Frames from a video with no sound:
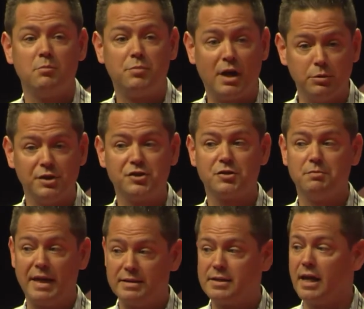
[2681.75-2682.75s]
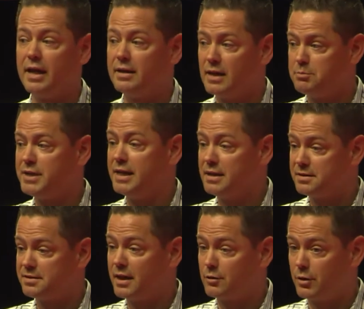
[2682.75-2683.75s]
publish, maintain, update,
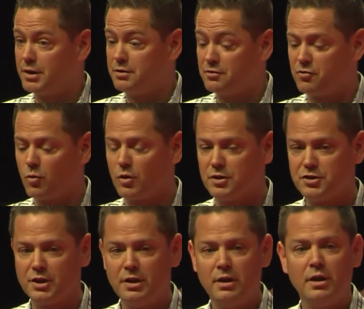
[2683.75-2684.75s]
et cetera, in the Forge,